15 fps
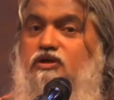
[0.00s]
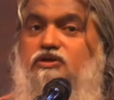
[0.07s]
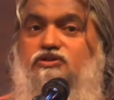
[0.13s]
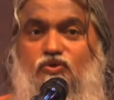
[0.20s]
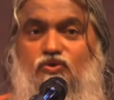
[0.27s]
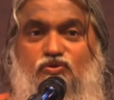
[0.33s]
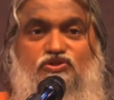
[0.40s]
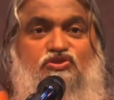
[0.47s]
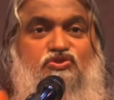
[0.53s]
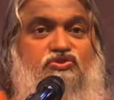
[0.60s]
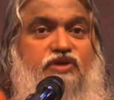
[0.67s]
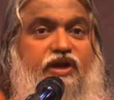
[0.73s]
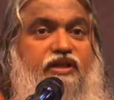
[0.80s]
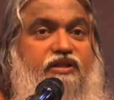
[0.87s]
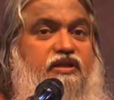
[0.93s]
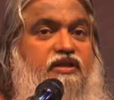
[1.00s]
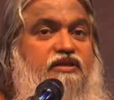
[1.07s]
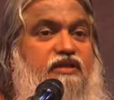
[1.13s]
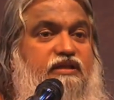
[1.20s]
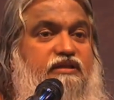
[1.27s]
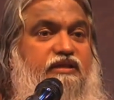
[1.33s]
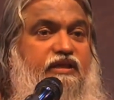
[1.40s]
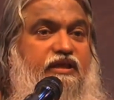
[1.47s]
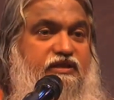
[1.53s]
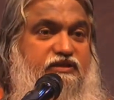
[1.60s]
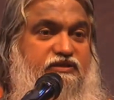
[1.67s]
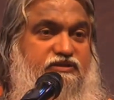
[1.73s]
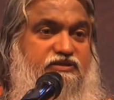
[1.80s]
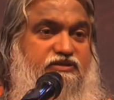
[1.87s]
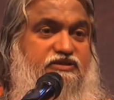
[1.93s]
So strengthen the
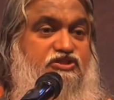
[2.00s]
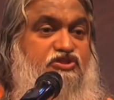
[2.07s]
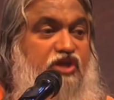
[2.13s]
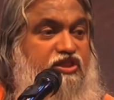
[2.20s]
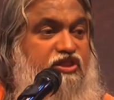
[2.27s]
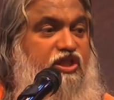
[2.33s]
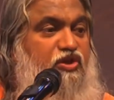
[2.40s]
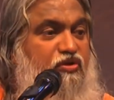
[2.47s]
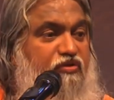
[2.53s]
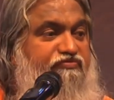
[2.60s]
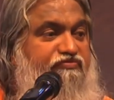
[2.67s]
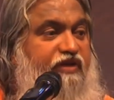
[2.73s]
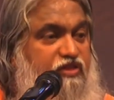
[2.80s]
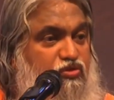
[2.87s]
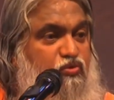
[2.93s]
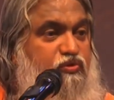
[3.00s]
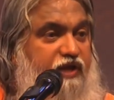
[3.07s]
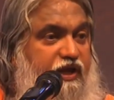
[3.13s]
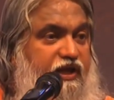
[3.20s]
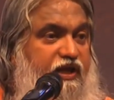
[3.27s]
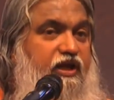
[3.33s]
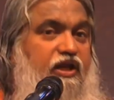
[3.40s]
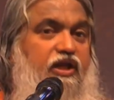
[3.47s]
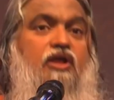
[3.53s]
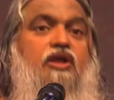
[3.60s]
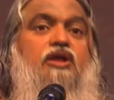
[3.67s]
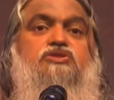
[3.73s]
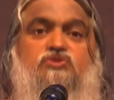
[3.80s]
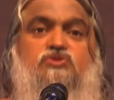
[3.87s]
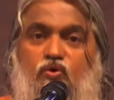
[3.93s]
things, strengthen your faith today,
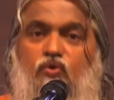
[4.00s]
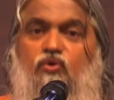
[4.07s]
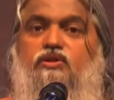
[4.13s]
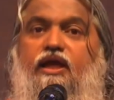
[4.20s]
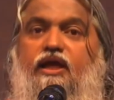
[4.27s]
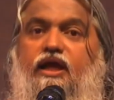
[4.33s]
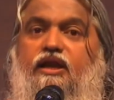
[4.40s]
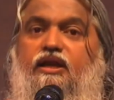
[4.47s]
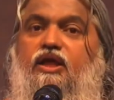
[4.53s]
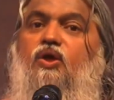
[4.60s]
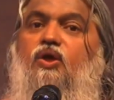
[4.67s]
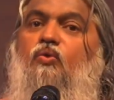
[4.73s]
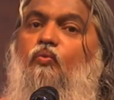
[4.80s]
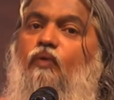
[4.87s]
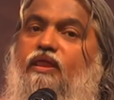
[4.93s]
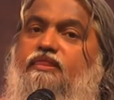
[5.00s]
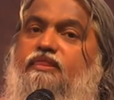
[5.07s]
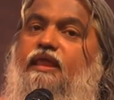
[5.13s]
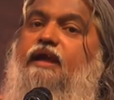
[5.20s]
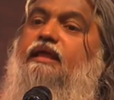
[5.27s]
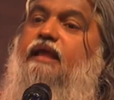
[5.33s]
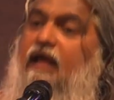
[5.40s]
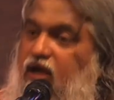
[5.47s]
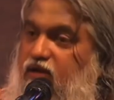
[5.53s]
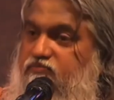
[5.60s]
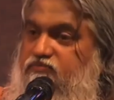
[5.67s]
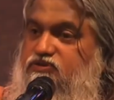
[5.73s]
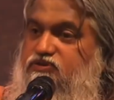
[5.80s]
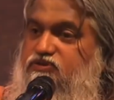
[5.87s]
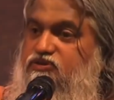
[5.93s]
so that when that
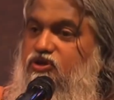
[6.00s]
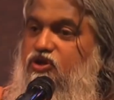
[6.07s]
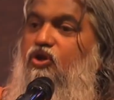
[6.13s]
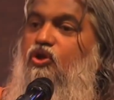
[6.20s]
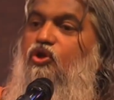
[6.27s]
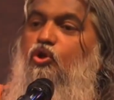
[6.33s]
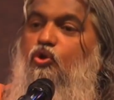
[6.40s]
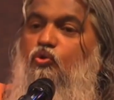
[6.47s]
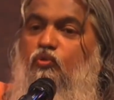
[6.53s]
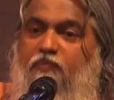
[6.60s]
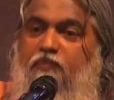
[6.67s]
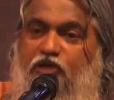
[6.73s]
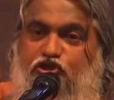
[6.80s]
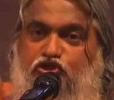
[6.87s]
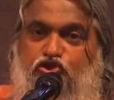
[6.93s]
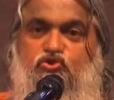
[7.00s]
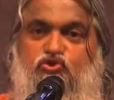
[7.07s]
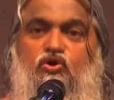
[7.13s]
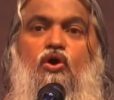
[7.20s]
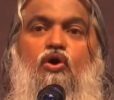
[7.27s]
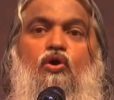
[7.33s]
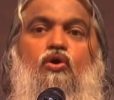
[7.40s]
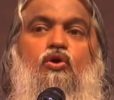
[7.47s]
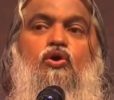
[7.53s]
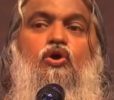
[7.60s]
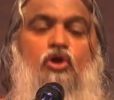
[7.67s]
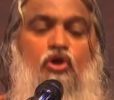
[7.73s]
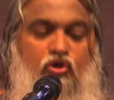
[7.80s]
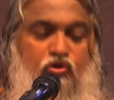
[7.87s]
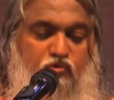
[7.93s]
comes, you will be strong,
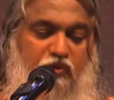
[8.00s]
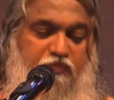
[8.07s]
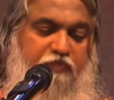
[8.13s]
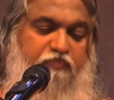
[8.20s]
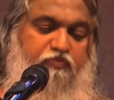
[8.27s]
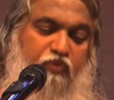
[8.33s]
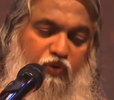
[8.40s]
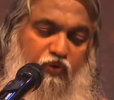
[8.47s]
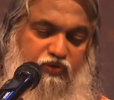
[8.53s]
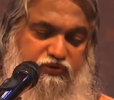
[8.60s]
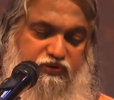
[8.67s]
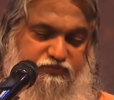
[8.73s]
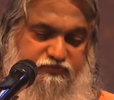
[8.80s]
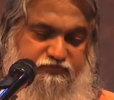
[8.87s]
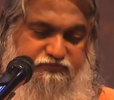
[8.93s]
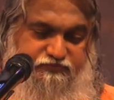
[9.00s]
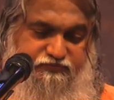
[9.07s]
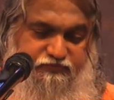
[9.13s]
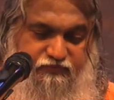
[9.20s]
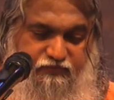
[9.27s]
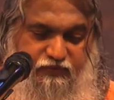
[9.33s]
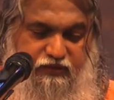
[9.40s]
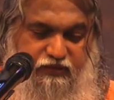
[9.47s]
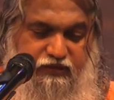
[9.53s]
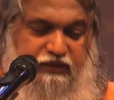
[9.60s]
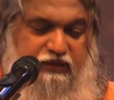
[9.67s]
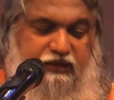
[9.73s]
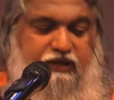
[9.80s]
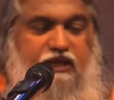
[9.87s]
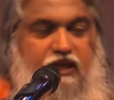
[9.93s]
you will be bold.
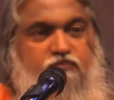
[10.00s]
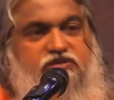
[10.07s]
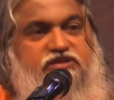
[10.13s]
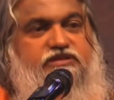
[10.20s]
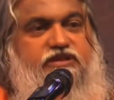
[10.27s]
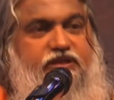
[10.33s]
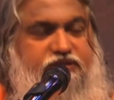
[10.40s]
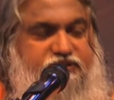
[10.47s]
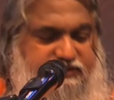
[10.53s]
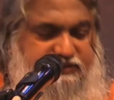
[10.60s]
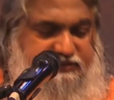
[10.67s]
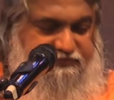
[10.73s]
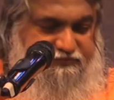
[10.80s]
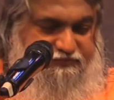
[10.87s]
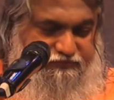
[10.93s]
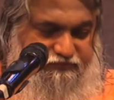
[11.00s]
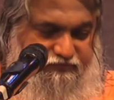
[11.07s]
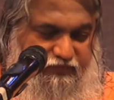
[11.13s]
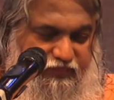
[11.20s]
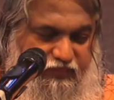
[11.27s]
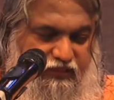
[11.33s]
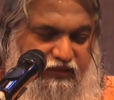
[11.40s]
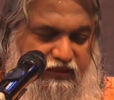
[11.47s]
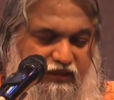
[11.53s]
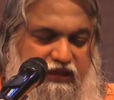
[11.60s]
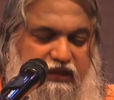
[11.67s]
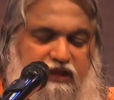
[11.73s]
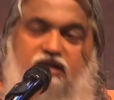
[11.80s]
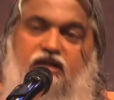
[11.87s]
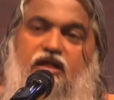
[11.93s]
Number six,
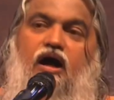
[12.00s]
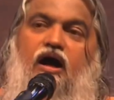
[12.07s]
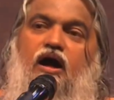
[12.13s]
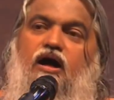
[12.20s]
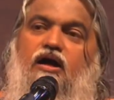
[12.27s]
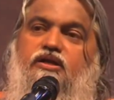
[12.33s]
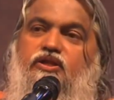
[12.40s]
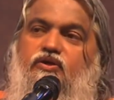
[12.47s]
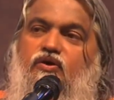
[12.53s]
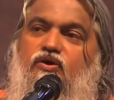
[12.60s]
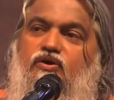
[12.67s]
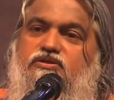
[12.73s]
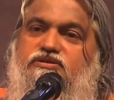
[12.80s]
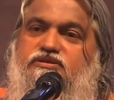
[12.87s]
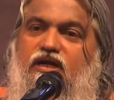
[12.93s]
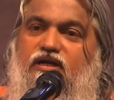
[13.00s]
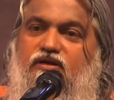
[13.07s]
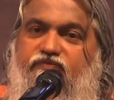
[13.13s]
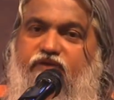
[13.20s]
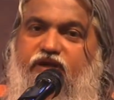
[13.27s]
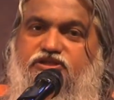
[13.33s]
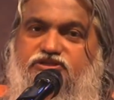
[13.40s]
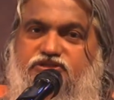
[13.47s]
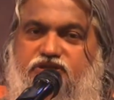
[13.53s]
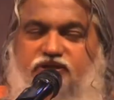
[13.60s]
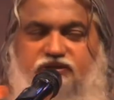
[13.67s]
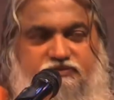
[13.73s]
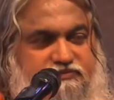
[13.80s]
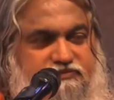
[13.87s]
guard your salvation.